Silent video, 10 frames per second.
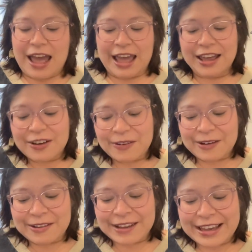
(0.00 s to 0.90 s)

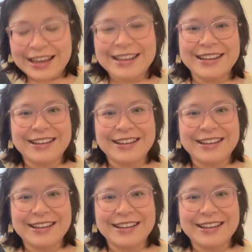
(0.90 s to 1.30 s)
inquiry